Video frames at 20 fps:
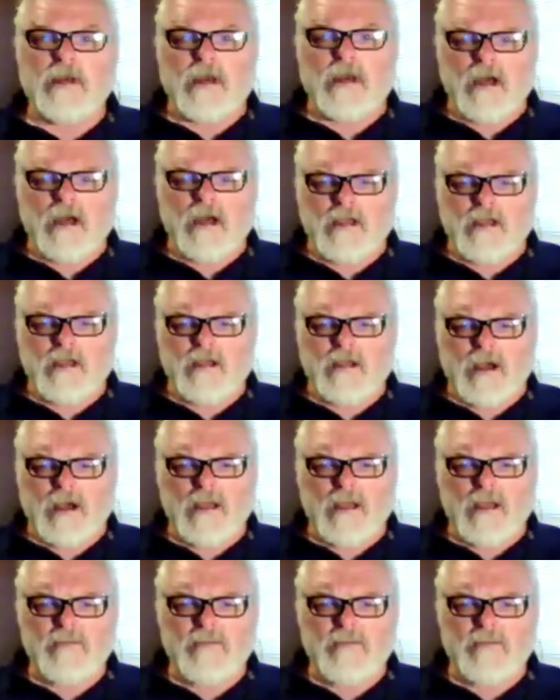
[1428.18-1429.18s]
And
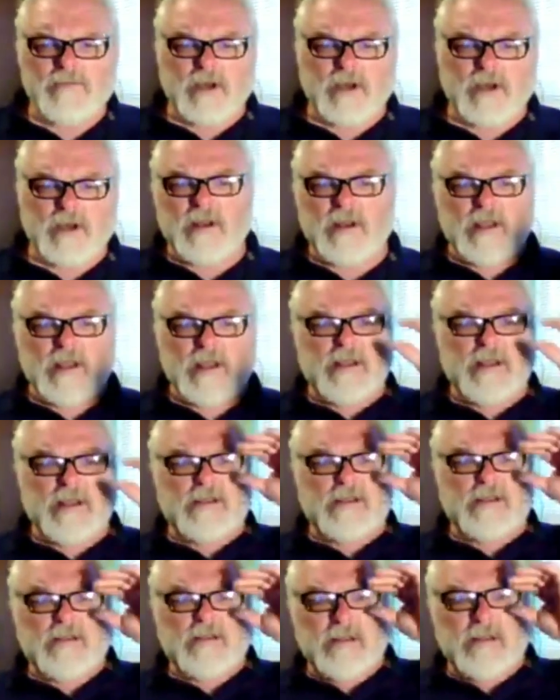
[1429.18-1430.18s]
I have done
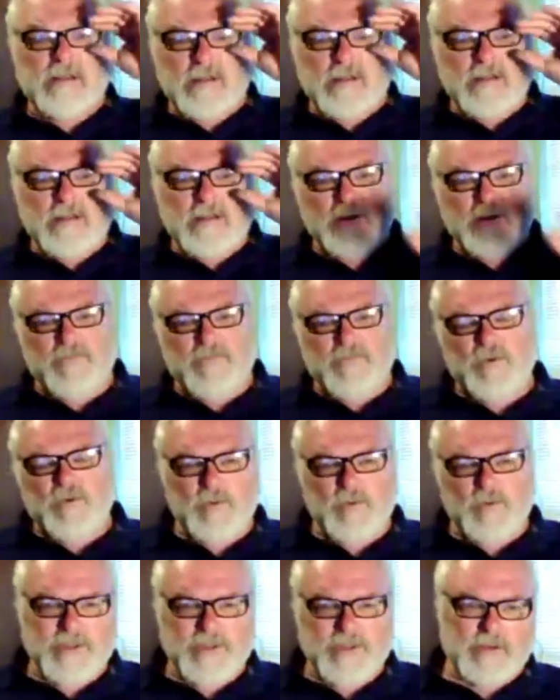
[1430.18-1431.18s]
a
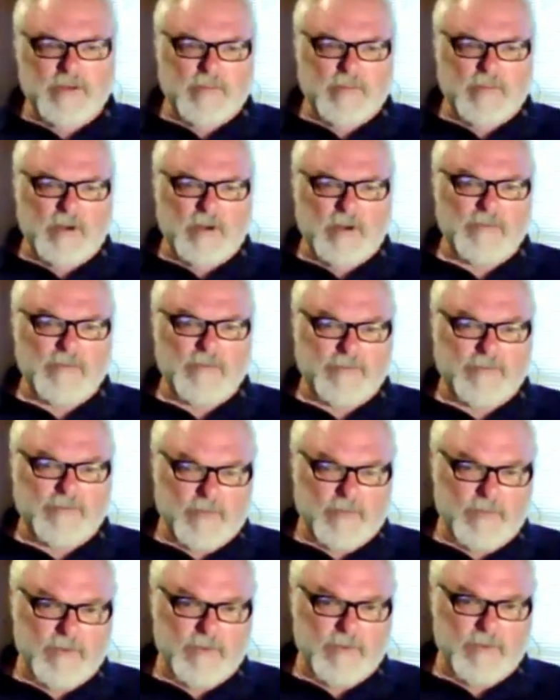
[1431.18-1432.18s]
interview with him
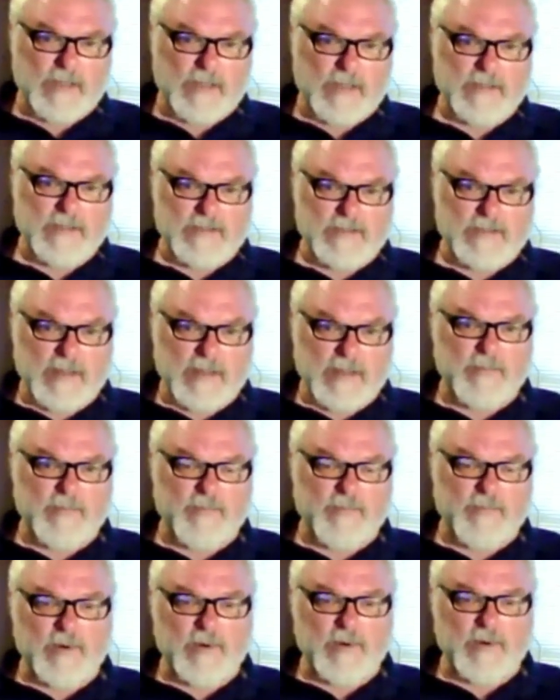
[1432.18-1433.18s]
also. I did
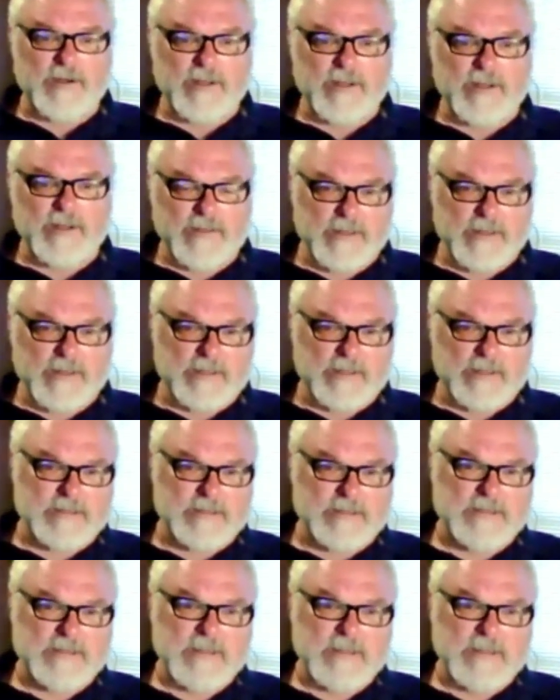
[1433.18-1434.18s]
that before I did
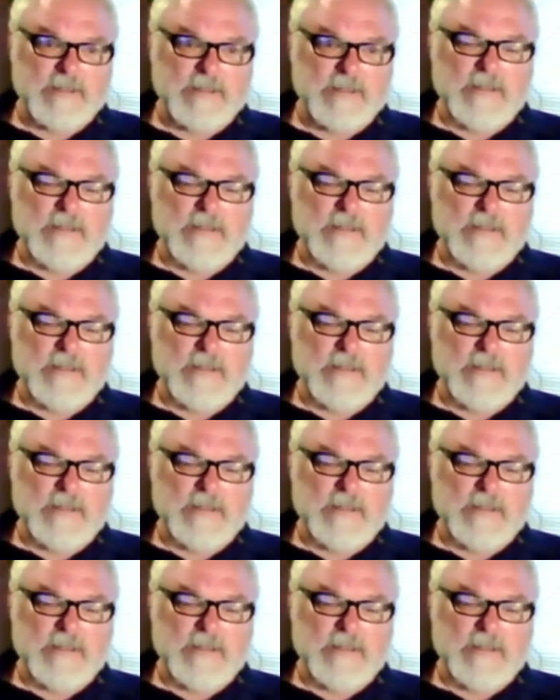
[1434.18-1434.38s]
this.